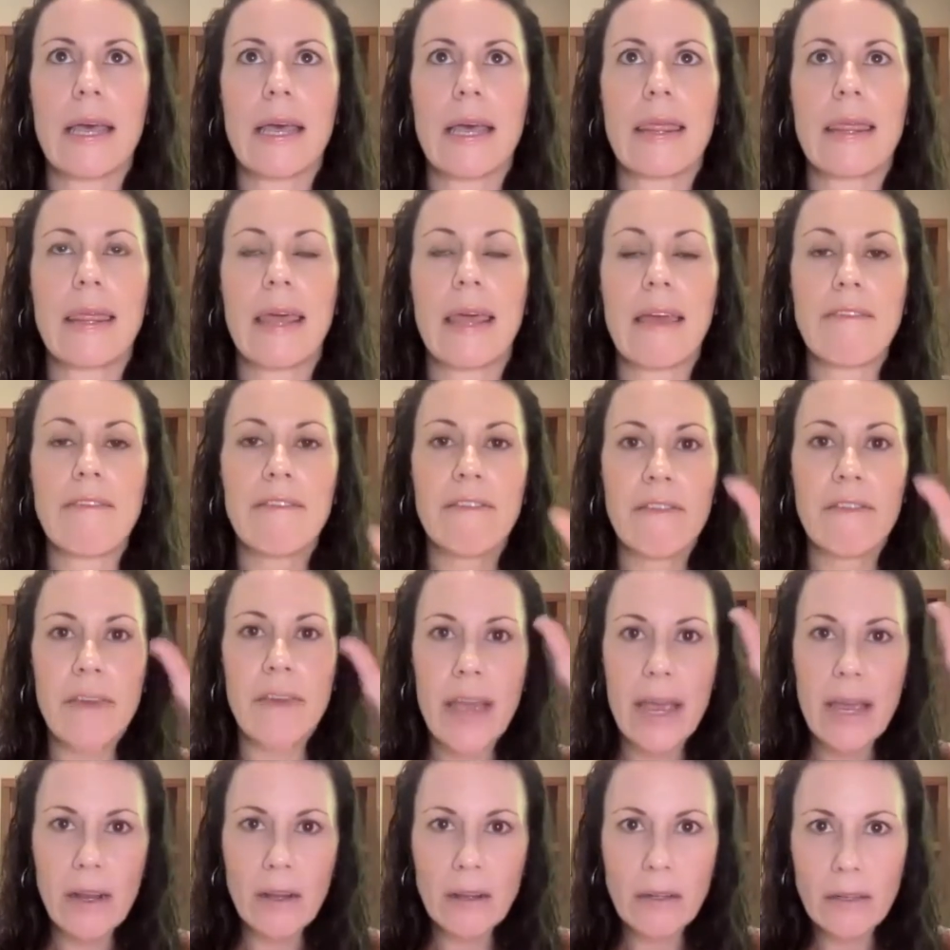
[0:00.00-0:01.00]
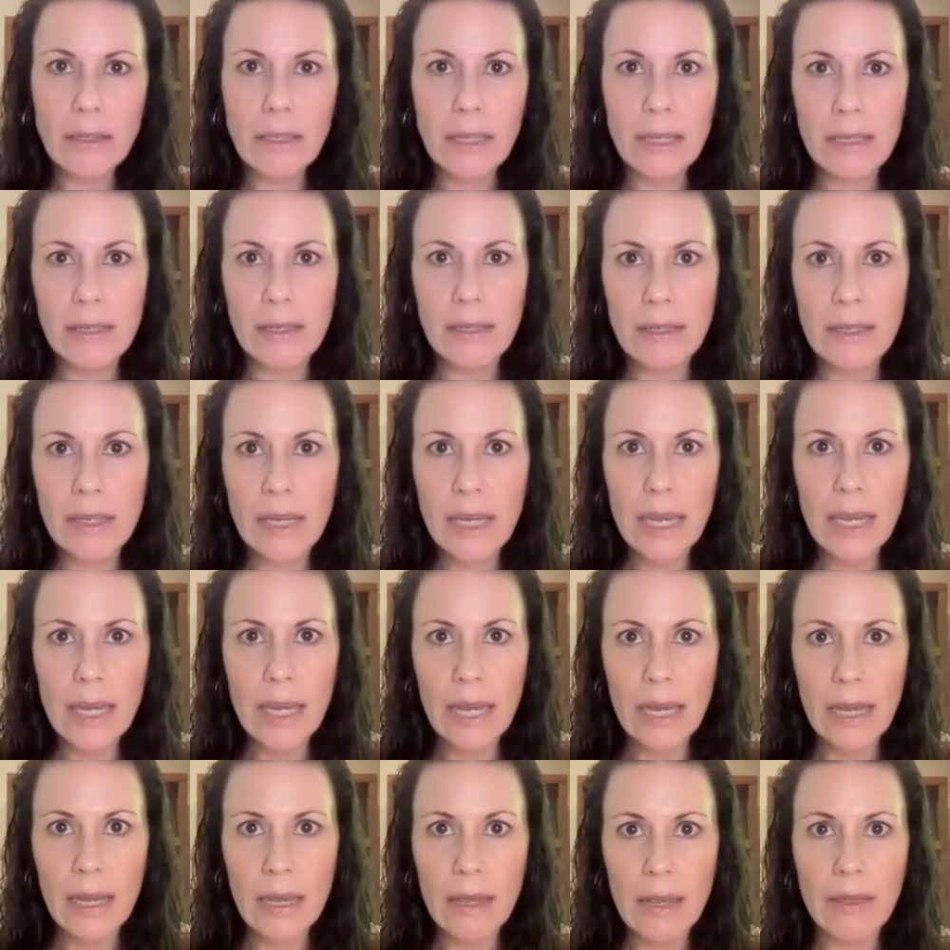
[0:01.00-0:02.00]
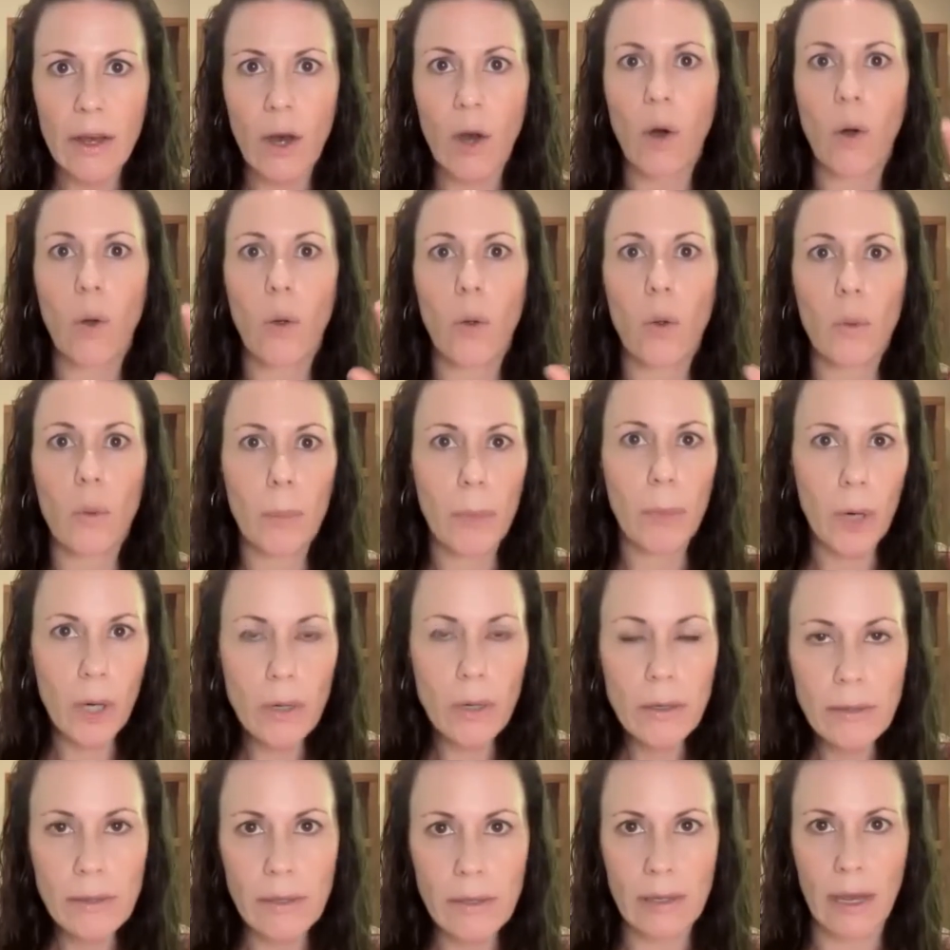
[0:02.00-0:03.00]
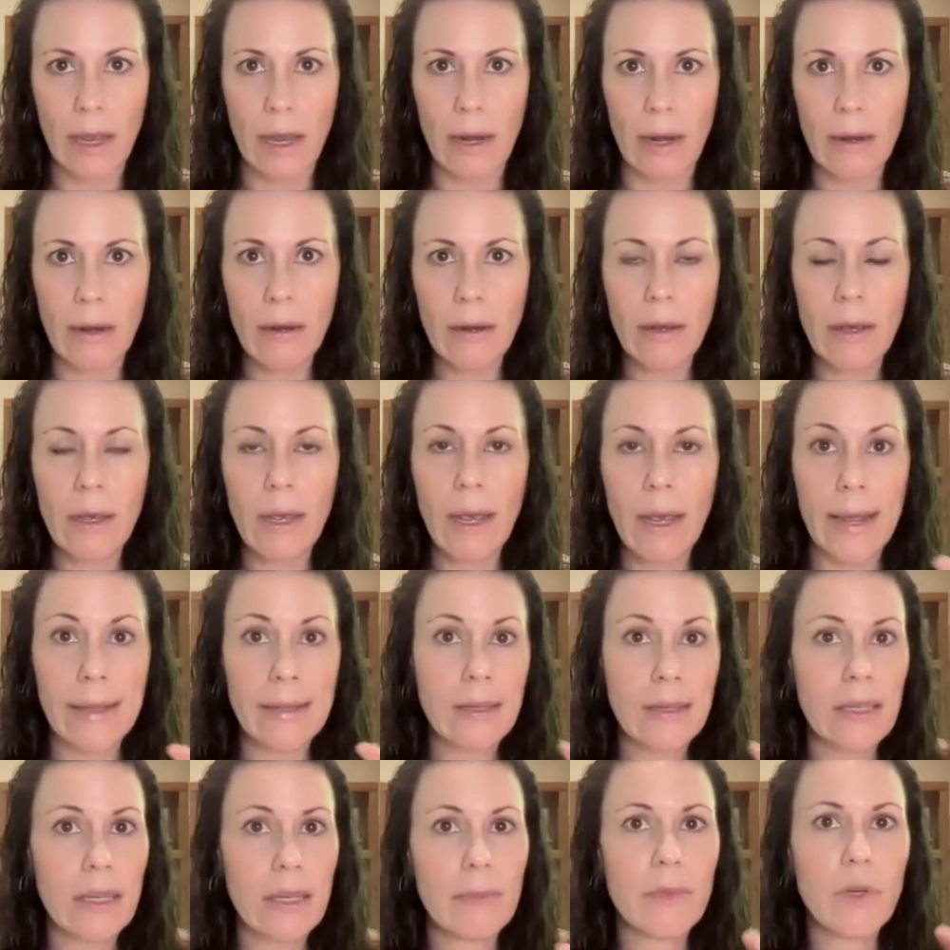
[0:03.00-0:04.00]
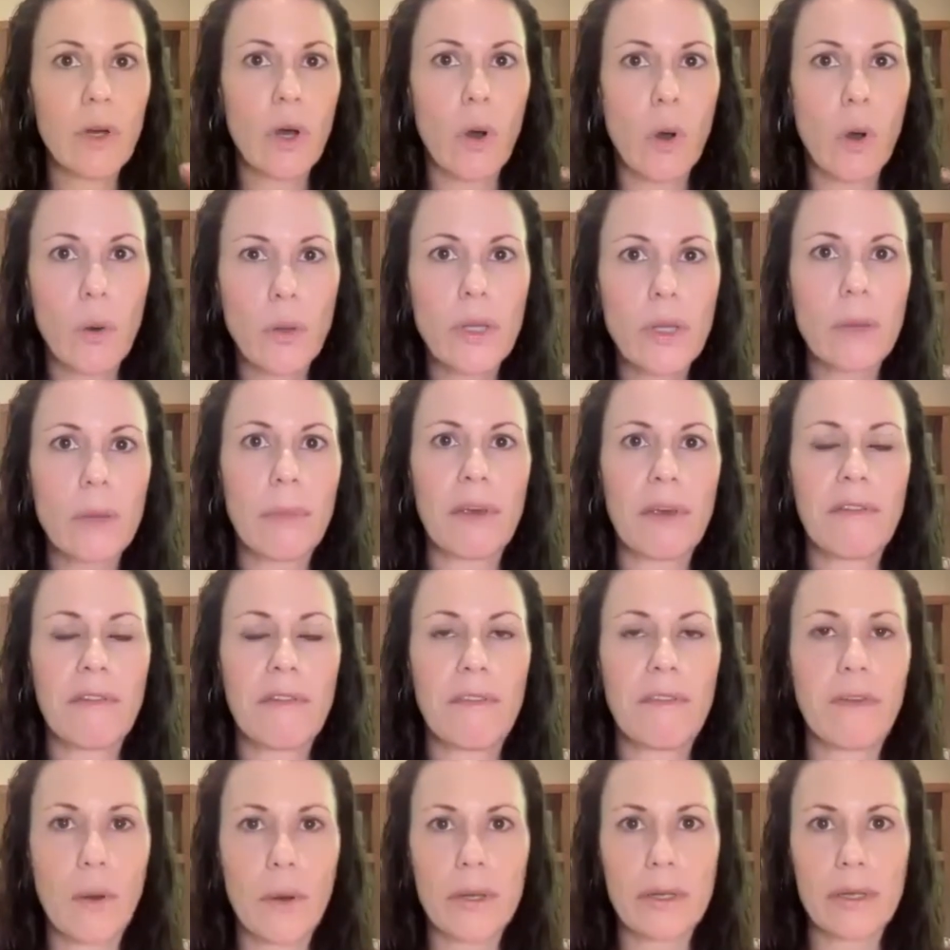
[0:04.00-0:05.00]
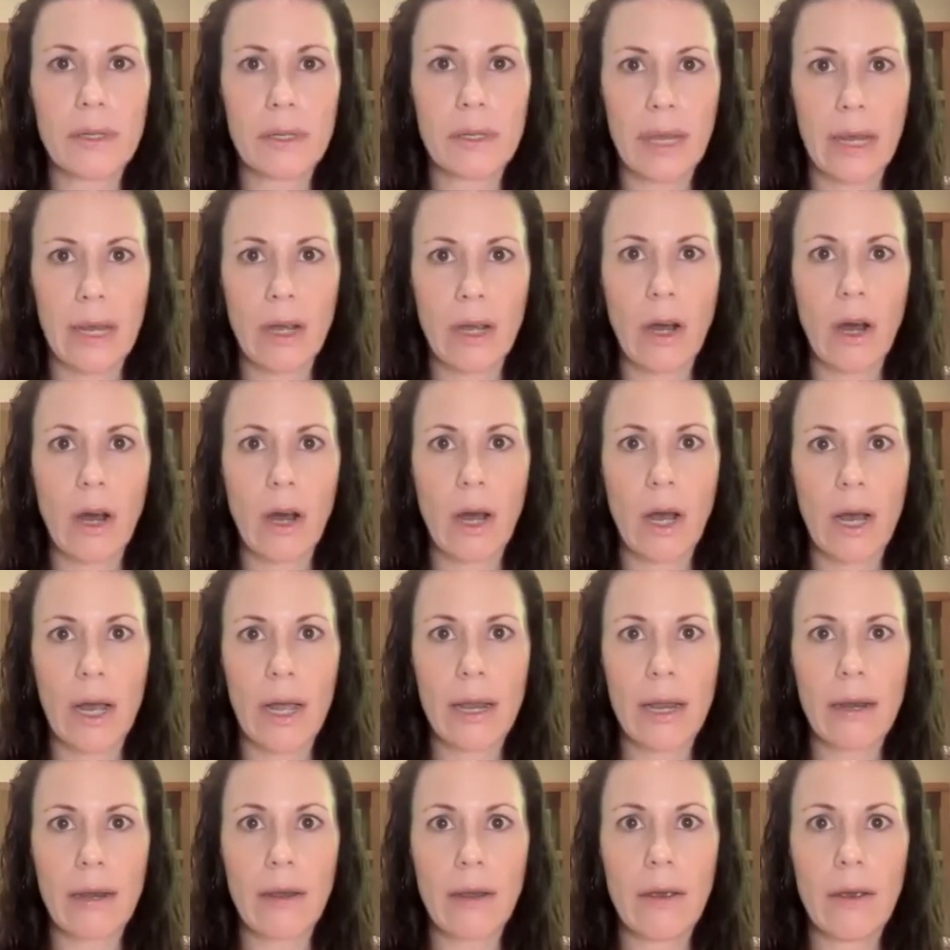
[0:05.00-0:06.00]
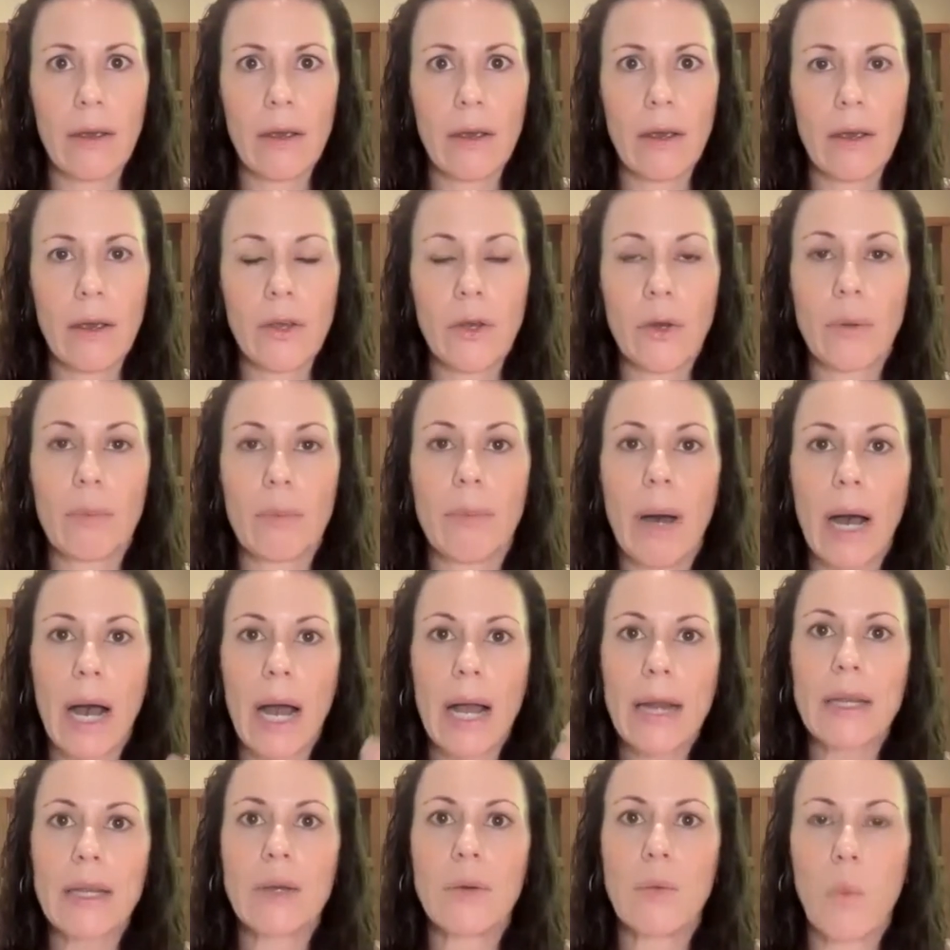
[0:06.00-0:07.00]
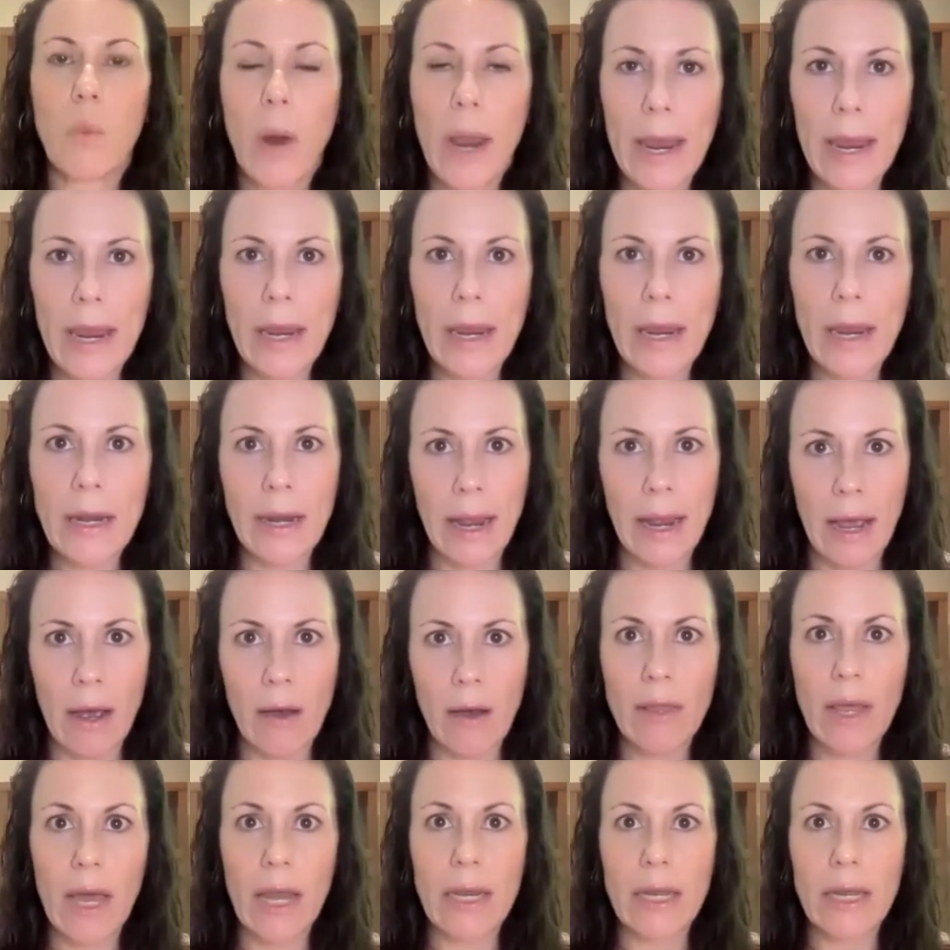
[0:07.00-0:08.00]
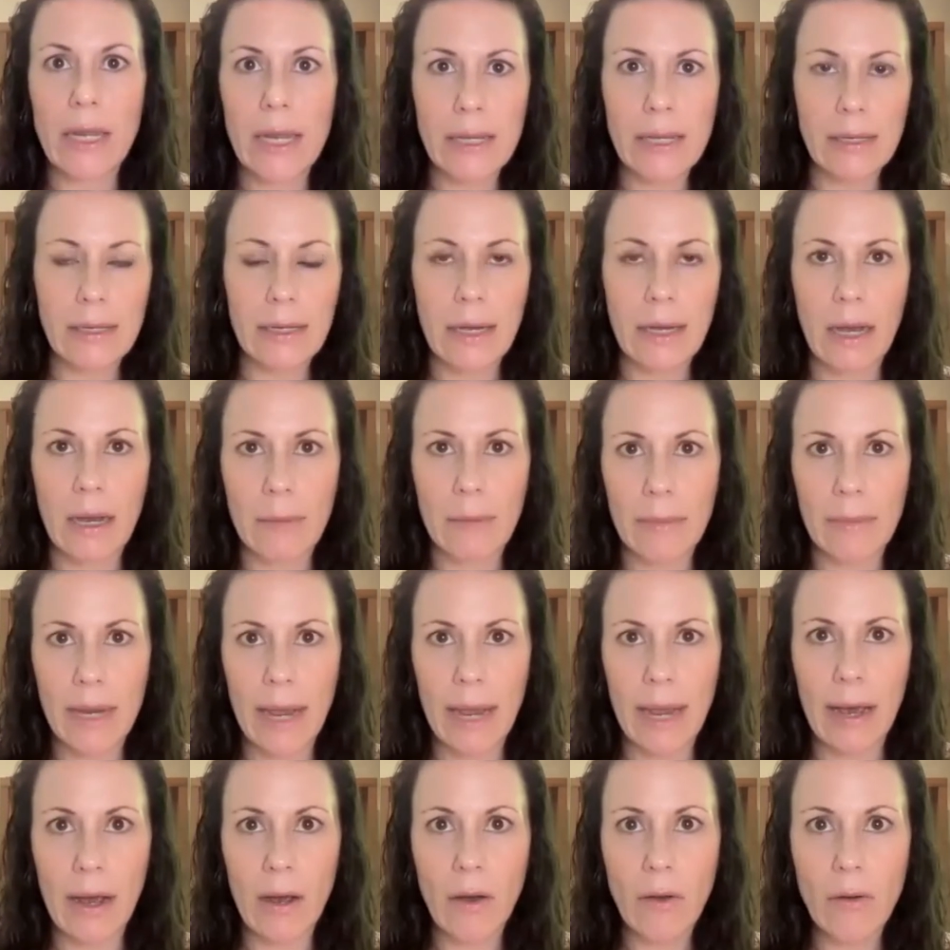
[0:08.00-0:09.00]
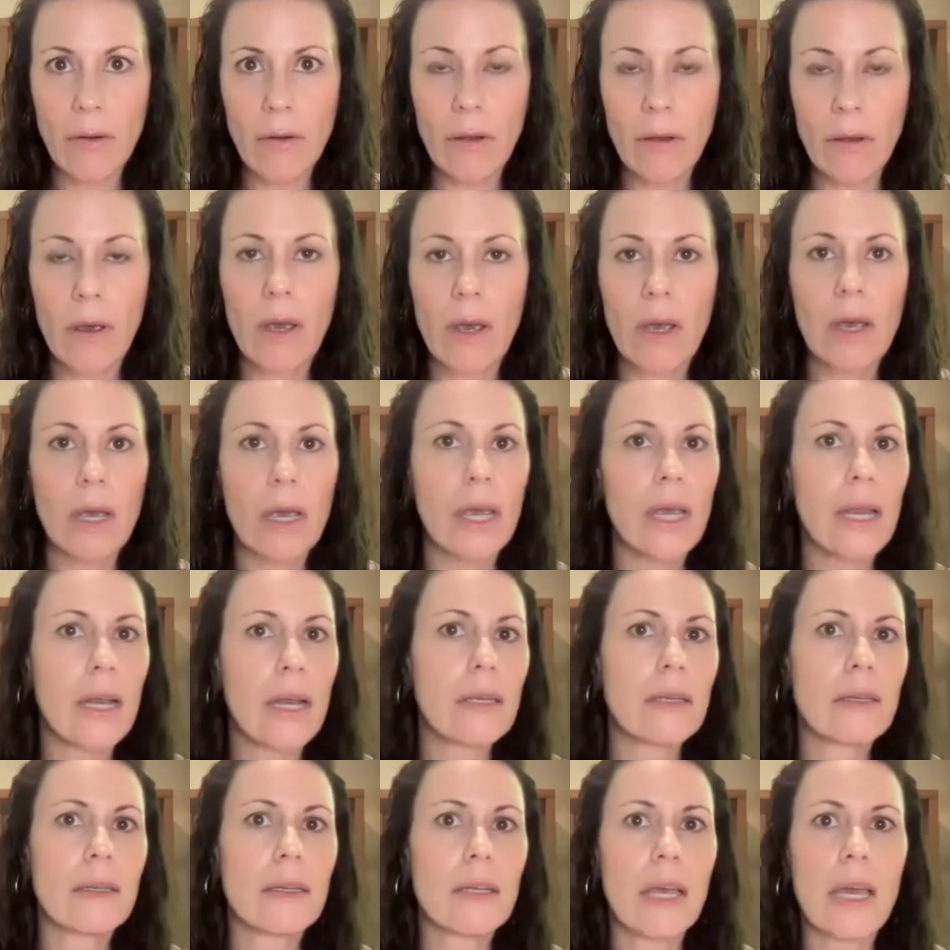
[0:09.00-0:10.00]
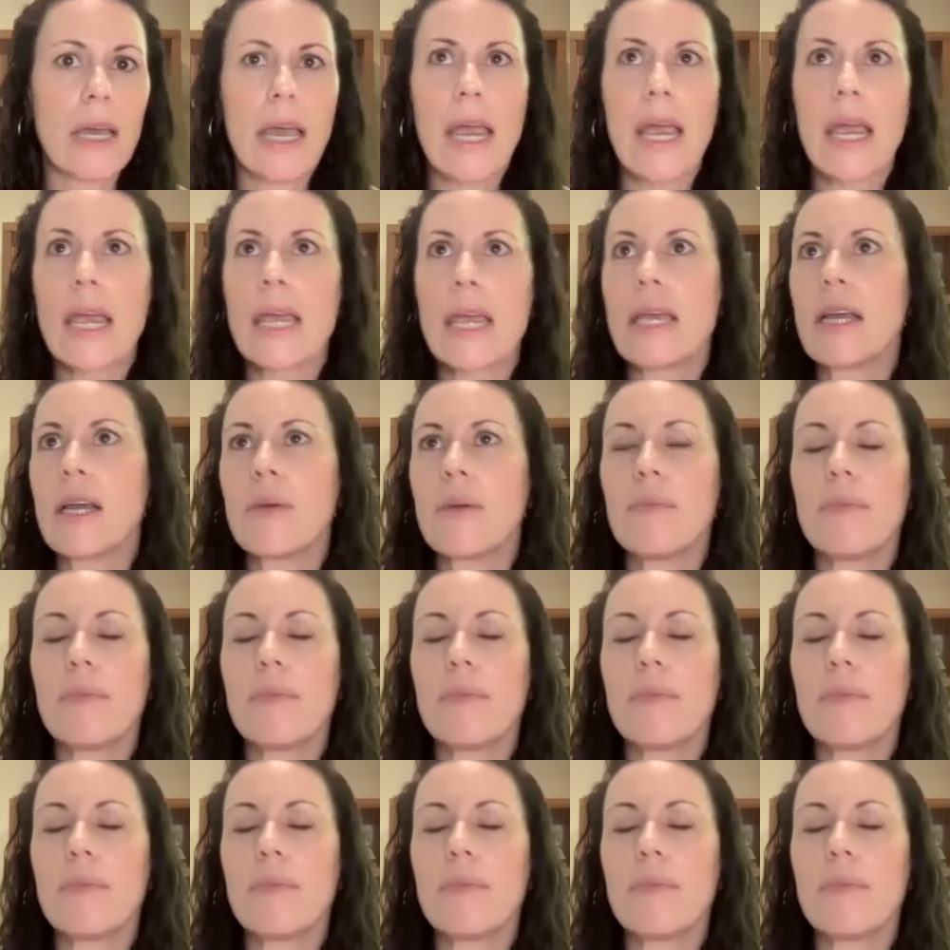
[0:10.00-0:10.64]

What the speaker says: they fail to see the whole person and seem to only be focusing on your body weight and how that needs to come down, it is a